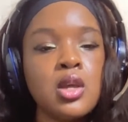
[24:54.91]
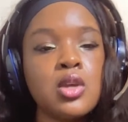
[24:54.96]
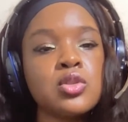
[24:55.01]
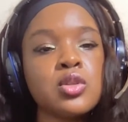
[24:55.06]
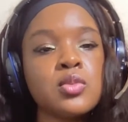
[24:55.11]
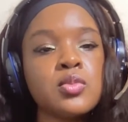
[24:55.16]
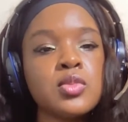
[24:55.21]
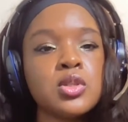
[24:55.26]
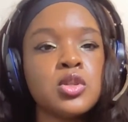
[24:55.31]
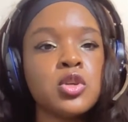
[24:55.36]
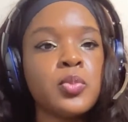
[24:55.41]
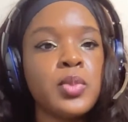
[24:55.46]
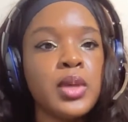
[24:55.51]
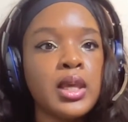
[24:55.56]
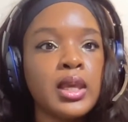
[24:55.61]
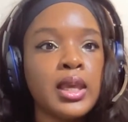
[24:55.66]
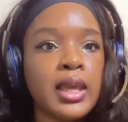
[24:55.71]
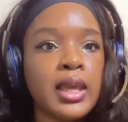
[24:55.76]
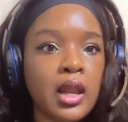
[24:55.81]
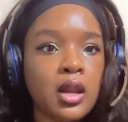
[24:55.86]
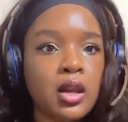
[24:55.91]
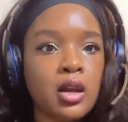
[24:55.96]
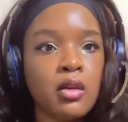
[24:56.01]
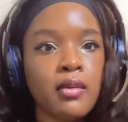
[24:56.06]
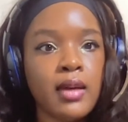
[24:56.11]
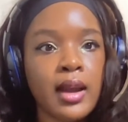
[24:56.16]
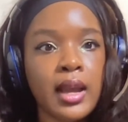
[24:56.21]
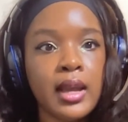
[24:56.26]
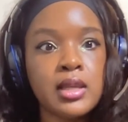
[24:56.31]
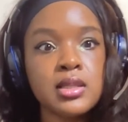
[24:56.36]
So I'm still being
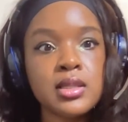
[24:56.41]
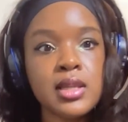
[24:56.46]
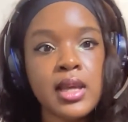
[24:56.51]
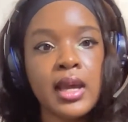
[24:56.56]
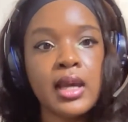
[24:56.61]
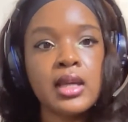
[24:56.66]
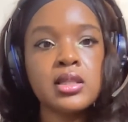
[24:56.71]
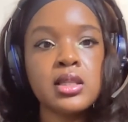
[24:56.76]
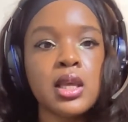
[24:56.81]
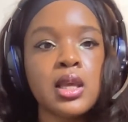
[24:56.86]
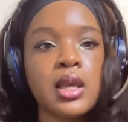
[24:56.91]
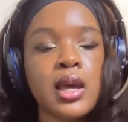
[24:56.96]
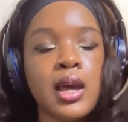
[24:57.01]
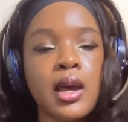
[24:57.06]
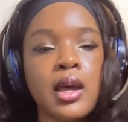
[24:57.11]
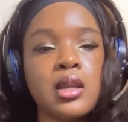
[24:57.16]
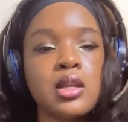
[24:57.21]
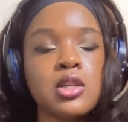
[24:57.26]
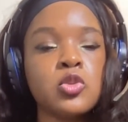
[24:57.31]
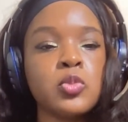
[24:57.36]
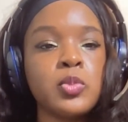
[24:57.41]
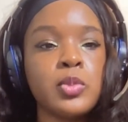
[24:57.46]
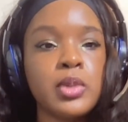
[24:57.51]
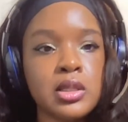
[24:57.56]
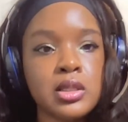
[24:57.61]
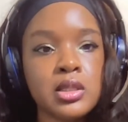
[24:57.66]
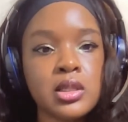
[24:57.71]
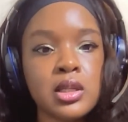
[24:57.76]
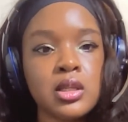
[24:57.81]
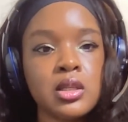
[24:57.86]
categorized as a cottage
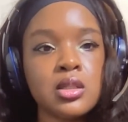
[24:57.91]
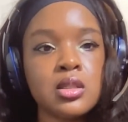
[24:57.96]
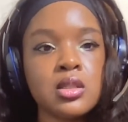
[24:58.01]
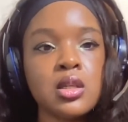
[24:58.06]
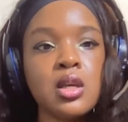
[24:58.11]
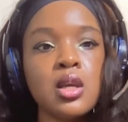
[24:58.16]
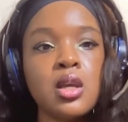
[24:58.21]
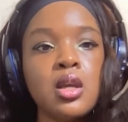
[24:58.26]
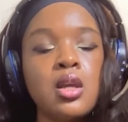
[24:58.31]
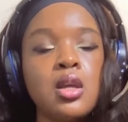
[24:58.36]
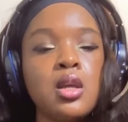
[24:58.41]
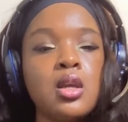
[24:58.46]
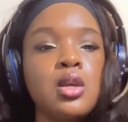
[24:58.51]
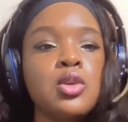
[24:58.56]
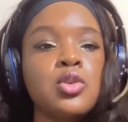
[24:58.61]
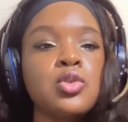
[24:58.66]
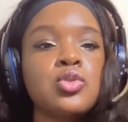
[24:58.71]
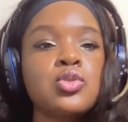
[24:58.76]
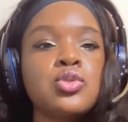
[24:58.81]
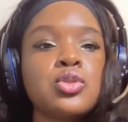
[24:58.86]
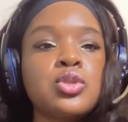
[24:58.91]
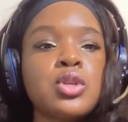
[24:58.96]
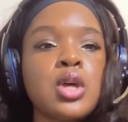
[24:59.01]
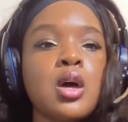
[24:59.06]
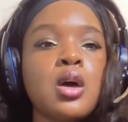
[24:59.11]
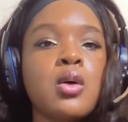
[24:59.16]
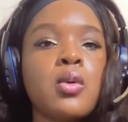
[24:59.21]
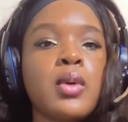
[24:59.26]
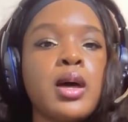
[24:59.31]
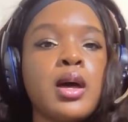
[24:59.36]
business.
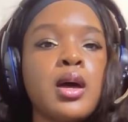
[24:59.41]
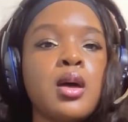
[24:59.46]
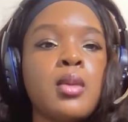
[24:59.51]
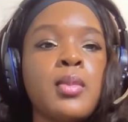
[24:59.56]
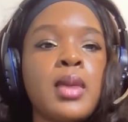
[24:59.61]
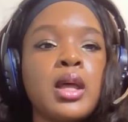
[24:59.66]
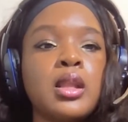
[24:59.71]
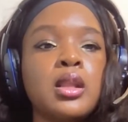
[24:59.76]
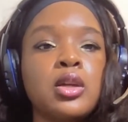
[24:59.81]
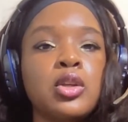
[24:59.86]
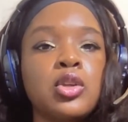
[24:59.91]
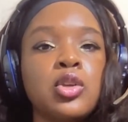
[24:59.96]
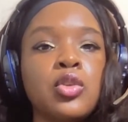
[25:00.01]
So I looked